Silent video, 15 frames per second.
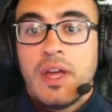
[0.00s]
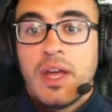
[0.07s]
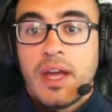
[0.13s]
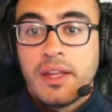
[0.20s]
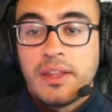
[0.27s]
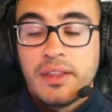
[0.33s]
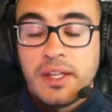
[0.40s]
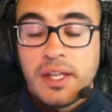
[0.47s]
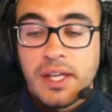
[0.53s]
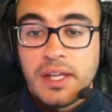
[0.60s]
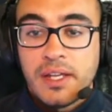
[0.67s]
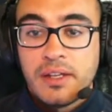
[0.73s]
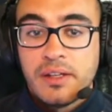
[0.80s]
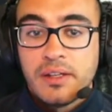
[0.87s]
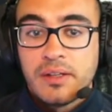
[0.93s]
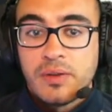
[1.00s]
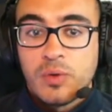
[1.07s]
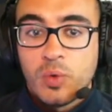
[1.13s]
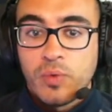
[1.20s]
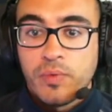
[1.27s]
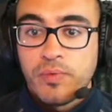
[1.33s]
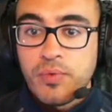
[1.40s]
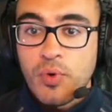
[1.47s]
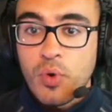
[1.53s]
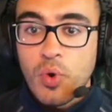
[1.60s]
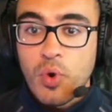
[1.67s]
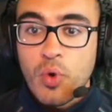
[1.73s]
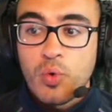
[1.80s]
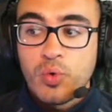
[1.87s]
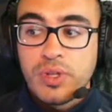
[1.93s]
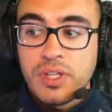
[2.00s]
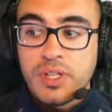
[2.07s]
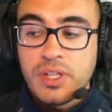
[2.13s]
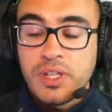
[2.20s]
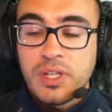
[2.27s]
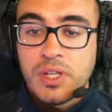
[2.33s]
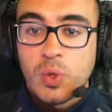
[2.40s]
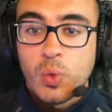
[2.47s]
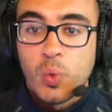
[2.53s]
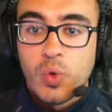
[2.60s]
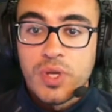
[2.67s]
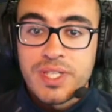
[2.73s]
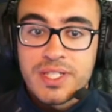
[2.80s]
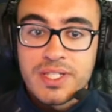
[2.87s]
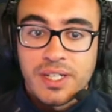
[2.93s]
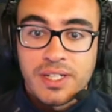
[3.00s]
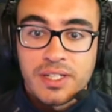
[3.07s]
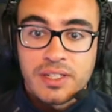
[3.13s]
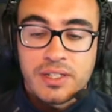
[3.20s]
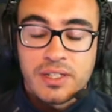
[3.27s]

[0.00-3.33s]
And then follow the wizard